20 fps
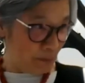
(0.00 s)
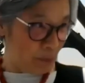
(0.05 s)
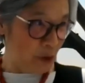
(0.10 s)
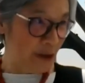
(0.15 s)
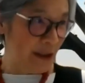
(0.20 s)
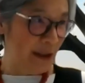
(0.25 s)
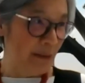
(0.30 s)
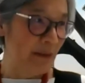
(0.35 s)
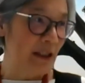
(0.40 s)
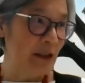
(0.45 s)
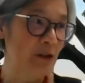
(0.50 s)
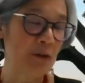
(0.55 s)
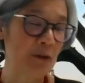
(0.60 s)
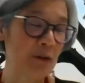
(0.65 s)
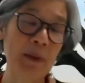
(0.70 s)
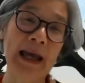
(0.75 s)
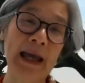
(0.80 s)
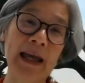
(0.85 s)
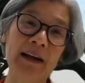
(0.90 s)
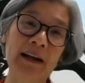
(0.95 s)
Put them into
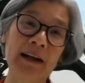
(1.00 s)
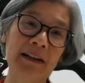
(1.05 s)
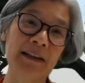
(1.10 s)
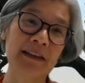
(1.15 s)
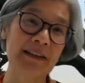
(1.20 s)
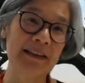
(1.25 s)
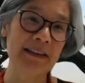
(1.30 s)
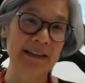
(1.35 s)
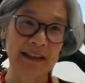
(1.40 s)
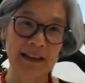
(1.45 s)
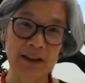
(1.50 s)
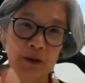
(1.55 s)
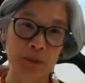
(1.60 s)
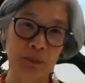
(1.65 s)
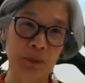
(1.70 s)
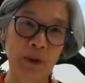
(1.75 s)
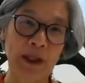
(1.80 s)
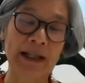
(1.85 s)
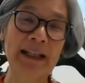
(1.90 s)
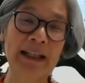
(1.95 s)
pairs, into
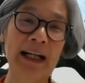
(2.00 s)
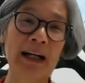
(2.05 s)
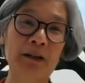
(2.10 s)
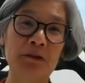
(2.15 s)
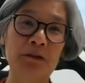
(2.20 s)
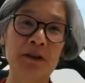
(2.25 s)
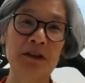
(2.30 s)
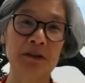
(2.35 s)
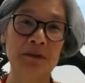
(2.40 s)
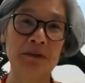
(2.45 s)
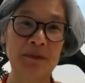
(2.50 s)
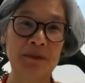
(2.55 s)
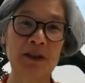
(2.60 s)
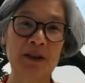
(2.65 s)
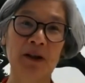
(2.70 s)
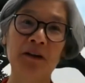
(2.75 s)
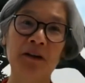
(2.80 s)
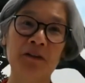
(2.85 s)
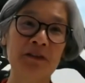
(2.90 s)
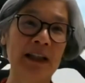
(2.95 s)
breakout rooms,
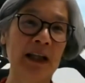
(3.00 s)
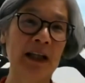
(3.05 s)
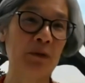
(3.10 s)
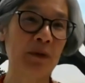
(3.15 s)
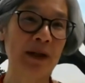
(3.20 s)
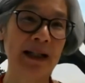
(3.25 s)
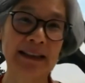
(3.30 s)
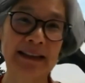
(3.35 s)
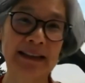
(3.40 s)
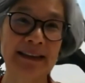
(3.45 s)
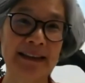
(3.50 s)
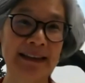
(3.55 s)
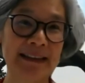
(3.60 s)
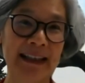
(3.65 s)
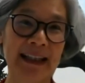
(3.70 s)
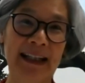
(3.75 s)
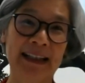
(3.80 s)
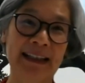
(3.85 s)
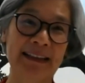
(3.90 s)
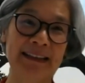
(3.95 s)
off they went.
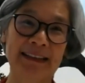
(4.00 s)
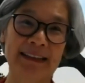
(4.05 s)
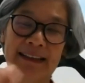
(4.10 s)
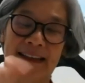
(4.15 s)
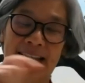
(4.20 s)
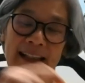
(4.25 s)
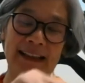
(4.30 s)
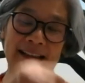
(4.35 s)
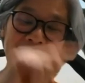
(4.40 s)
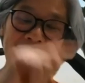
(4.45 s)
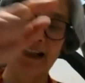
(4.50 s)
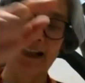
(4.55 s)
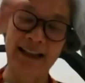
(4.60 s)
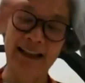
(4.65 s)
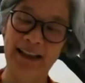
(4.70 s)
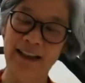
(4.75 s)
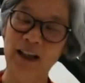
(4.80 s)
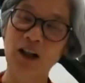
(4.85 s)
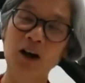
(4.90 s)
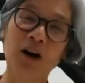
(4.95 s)
And as
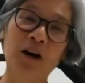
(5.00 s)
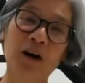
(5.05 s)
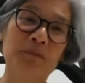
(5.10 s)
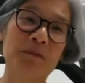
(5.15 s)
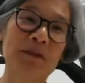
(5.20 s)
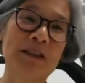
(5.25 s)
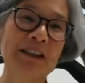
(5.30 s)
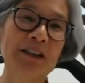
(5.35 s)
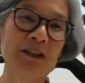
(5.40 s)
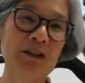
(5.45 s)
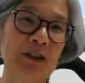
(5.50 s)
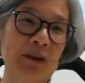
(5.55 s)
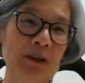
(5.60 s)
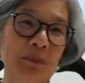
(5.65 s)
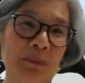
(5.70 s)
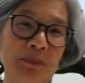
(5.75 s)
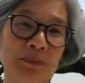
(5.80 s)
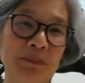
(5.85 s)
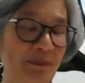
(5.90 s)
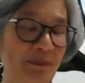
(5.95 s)
I hopped into the,